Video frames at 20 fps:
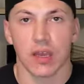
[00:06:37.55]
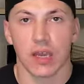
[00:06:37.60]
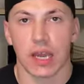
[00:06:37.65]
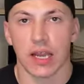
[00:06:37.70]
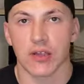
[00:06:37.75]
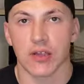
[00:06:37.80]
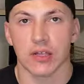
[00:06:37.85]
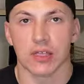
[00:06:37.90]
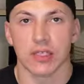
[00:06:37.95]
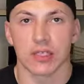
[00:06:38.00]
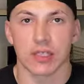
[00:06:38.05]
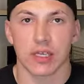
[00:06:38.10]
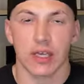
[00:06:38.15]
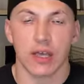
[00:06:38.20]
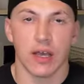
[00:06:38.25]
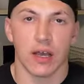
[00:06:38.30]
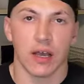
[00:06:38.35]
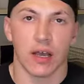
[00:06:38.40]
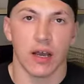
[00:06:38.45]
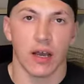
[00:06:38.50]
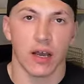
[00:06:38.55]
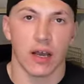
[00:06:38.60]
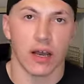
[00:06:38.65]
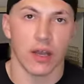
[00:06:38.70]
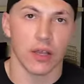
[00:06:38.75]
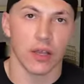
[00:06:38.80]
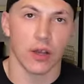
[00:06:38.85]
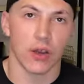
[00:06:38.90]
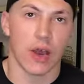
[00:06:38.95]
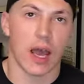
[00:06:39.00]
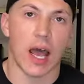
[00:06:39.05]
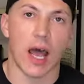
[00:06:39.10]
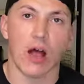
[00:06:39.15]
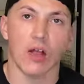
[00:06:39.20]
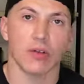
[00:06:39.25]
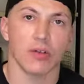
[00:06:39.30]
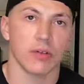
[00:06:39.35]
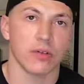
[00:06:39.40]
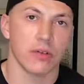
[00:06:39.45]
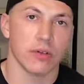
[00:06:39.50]
catches uh, a little
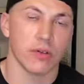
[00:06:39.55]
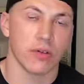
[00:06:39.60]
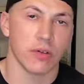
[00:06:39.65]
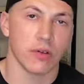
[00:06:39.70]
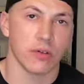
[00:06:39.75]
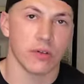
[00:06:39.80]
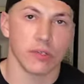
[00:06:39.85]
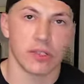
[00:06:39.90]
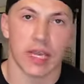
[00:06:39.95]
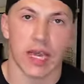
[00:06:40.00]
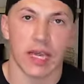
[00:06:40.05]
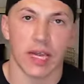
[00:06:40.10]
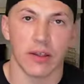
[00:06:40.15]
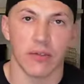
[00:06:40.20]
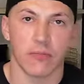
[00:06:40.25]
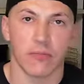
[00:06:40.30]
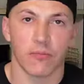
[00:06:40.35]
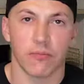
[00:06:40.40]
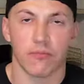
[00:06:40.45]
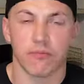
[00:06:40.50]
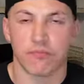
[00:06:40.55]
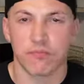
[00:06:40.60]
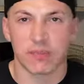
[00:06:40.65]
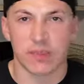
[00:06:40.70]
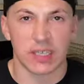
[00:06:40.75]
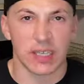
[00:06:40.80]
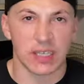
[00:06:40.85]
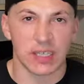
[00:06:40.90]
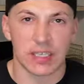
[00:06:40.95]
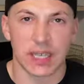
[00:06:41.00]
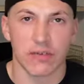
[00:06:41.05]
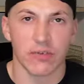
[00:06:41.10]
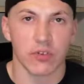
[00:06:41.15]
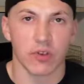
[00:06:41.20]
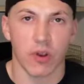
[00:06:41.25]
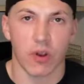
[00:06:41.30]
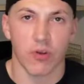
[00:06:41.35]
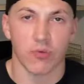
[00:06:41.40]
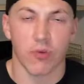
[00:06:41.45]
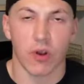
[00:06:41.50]
out, you know, the tight end six,
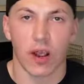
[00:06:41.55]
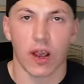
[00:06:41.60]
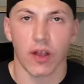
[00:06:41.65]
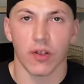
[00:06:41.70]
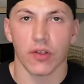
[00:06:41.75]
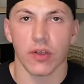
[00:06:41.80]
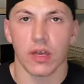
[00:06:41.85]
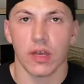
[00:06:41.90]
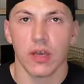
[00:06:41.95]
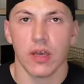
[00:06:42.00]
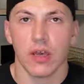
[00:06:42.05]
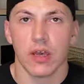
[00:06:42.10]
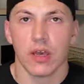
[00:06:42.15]
seven yard route,